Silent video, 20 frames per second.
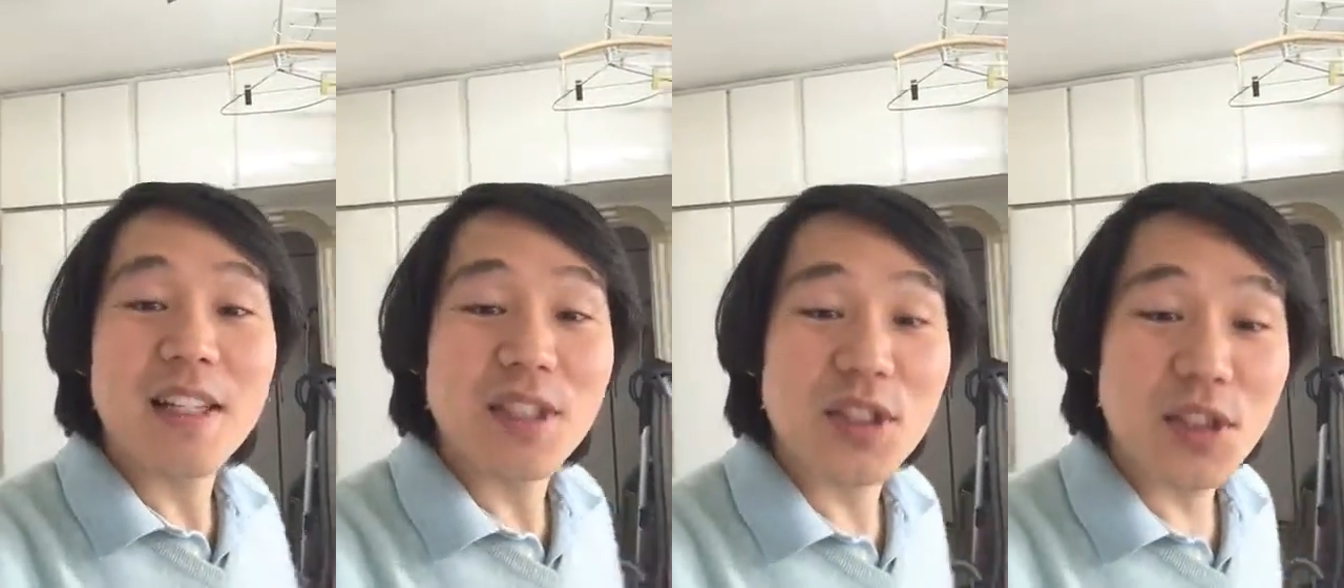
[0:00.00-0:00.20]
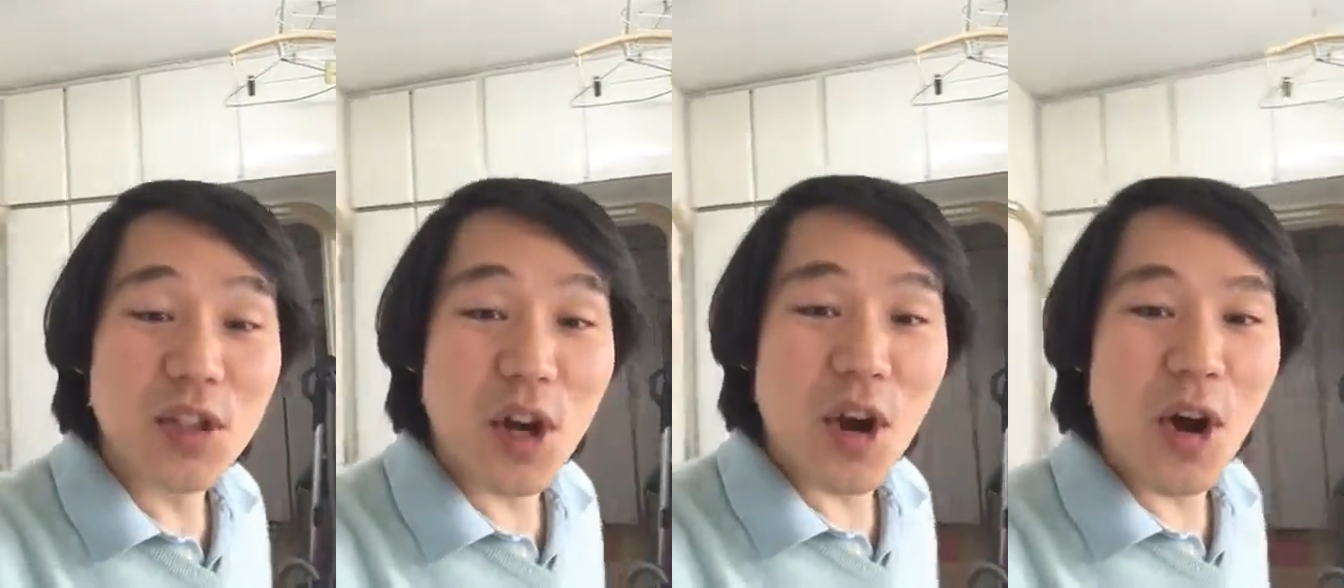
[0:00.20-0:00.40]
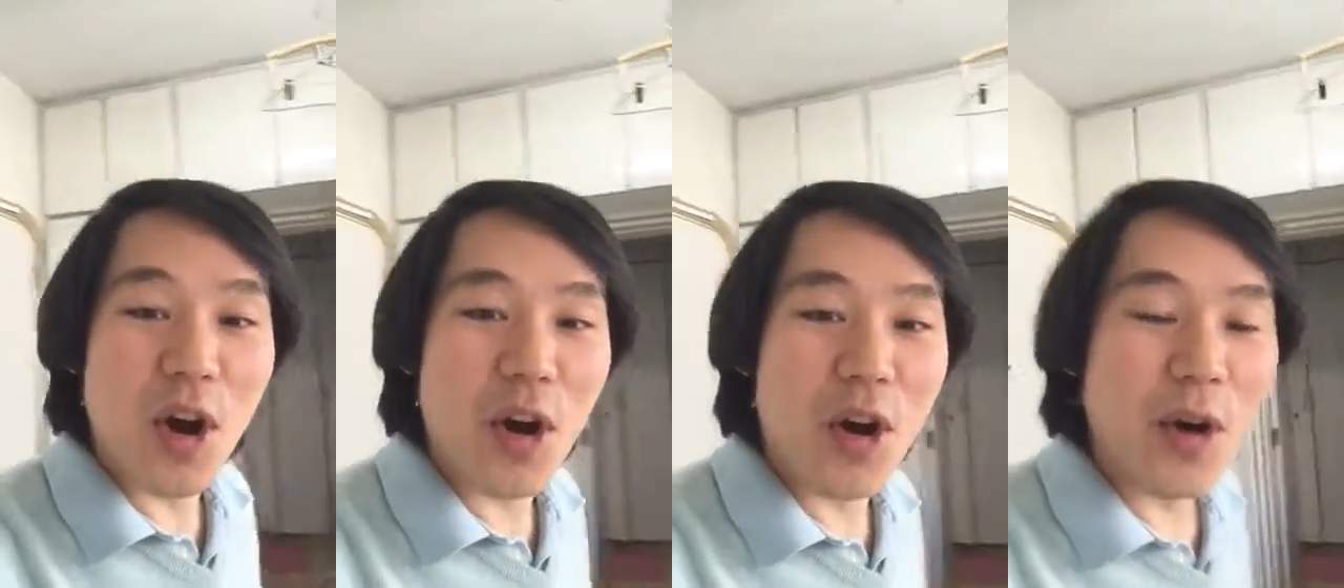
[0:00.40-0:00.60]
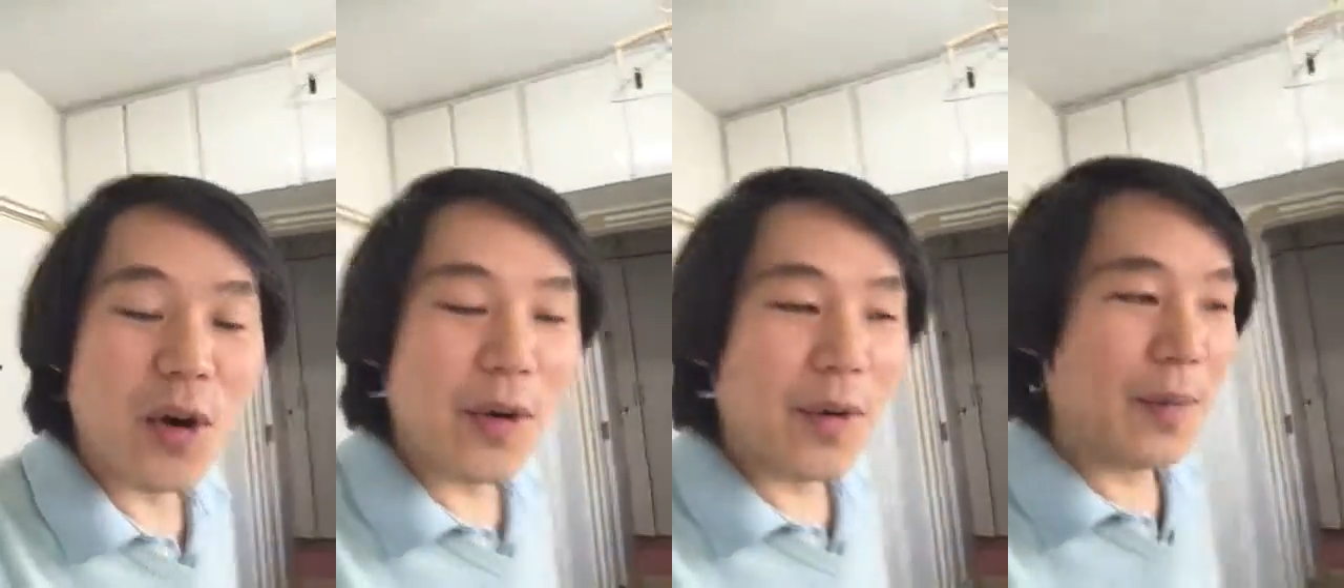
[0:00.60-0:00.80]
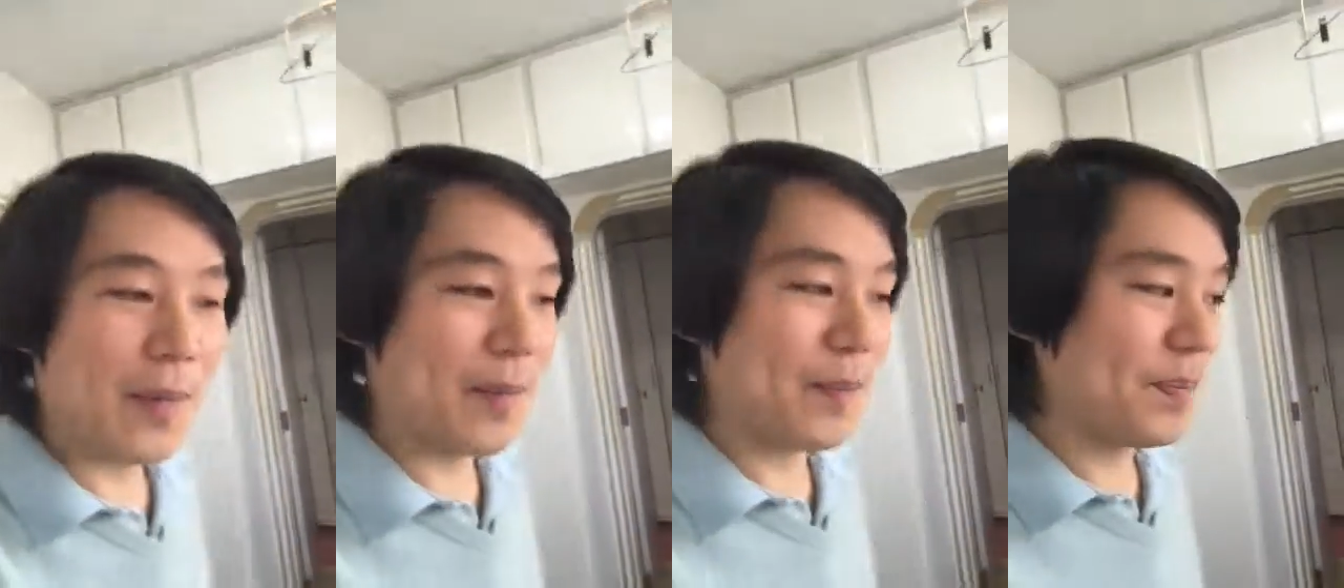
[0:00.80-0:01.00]

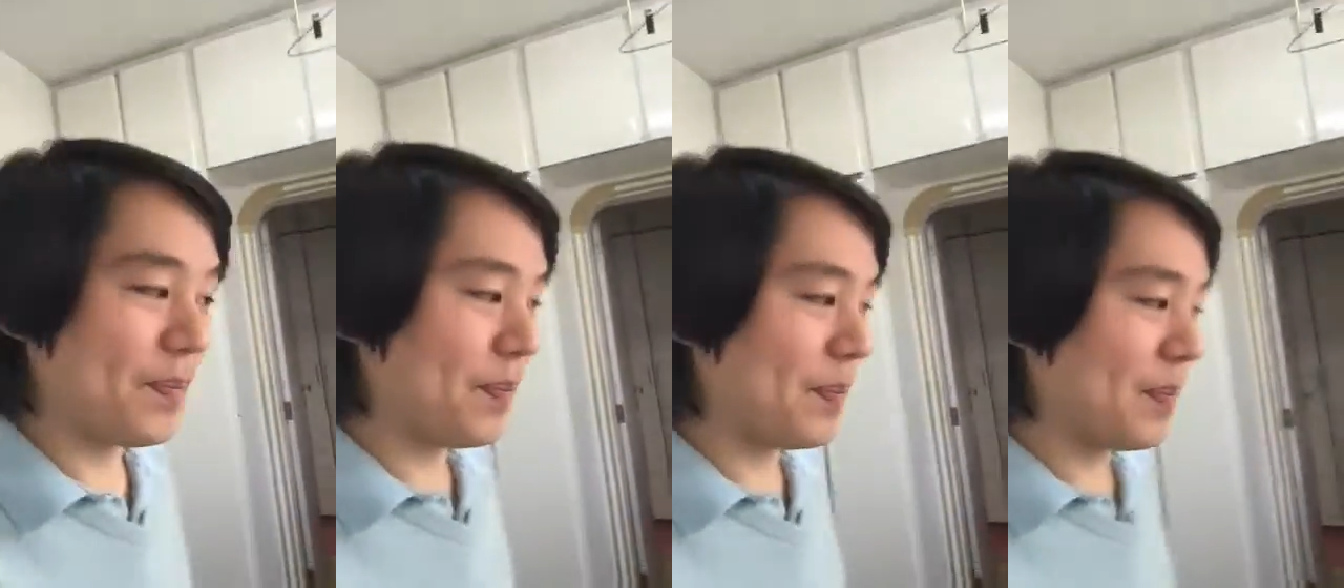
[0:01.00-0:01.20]
So,